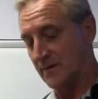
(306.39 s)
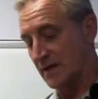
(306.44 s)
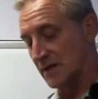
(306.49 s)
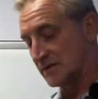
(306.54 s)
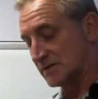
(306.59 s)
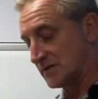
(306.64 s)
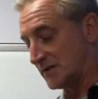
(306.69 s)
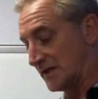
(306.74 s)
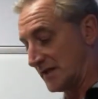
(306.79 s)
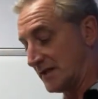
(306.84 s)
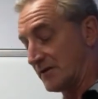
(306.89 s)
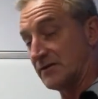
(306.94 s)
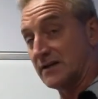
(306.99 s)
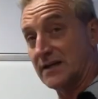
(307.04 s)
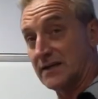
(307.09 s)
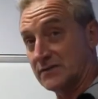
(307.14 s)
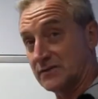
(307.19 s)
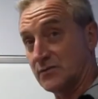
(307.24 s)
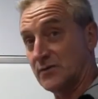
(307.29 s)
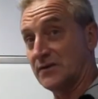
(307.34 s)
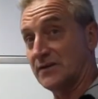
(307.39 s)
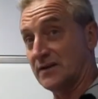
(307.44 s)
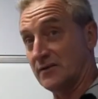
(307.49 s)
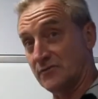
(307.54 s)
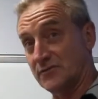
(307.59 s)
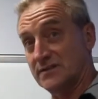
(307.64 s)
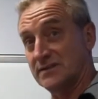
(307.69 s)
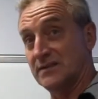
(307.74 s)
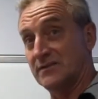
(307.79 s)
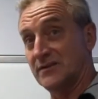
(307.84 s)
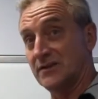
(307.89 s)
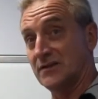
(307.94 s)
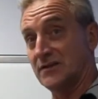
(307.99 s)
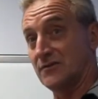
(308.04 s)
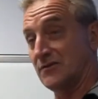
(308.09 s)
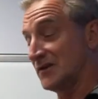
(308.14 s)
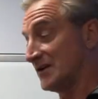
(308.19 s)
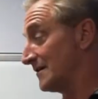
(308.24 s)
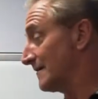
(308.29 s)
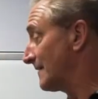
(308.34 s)
So then guess what that receiving
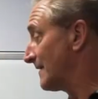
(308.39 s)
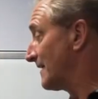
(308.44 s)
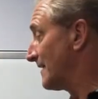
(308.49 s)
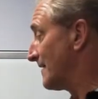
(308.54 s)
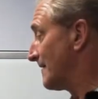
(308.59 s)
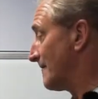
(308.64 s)
unit,